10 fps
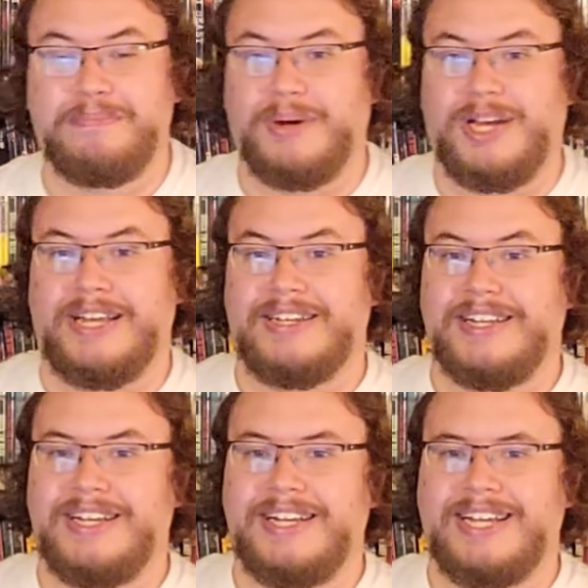but
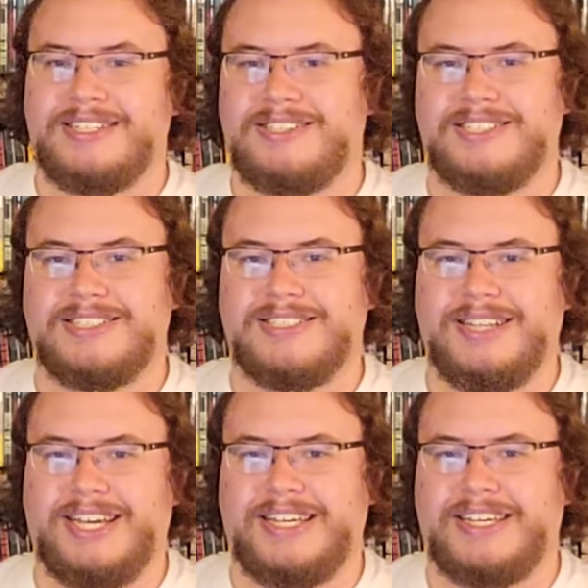it's just
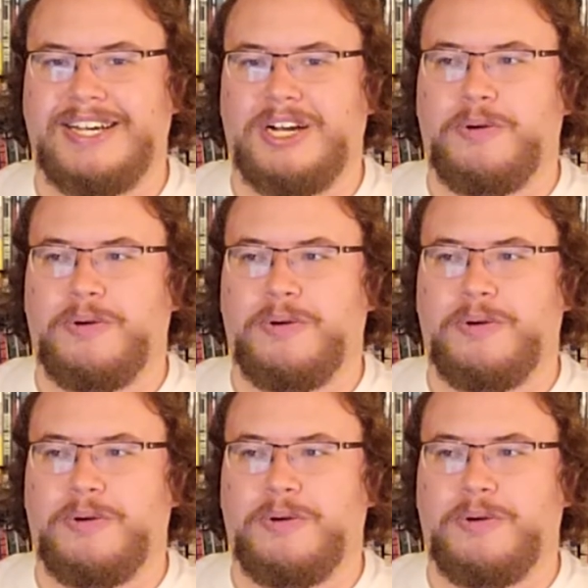like